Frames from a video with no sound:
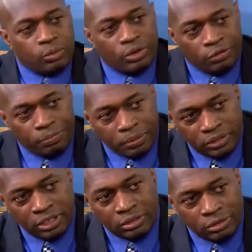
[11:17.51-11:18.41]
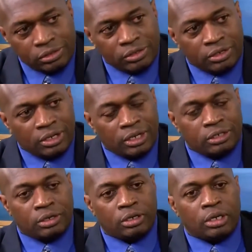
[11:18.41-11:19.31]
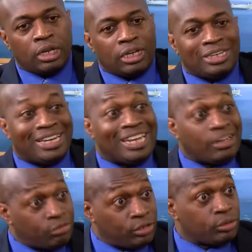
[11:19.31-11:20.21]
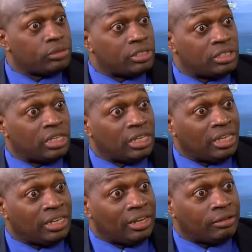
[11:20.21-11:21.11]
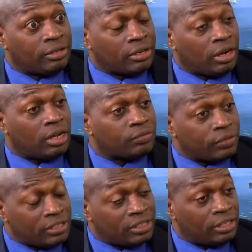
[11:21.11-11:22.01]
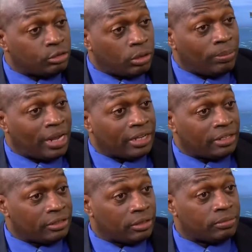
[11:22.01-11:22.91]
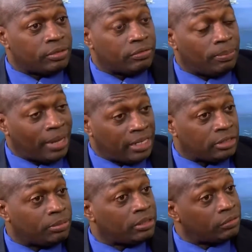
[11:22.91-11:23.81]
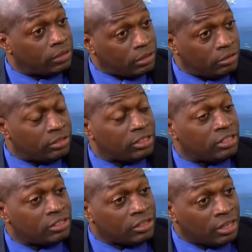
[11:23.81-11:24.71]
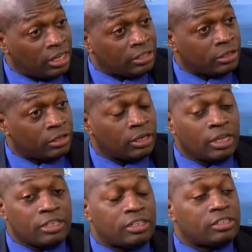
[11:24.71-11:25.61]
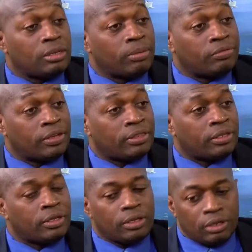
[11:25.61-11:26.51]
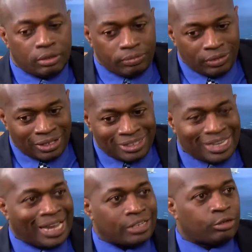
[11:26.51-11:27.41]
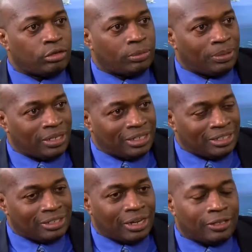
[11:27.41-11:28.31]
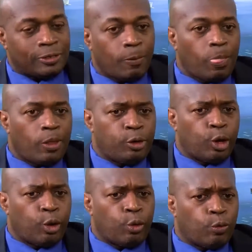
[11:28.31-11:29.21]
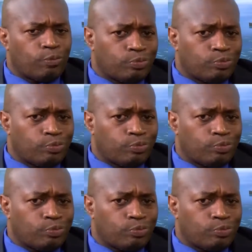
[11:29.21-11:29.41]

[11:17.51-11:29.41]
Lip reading: would have put into circulation, then that reduces the inherent cost for the central bank in terms of the management of the currency in circulation, since some of it is actually being digitized. Now,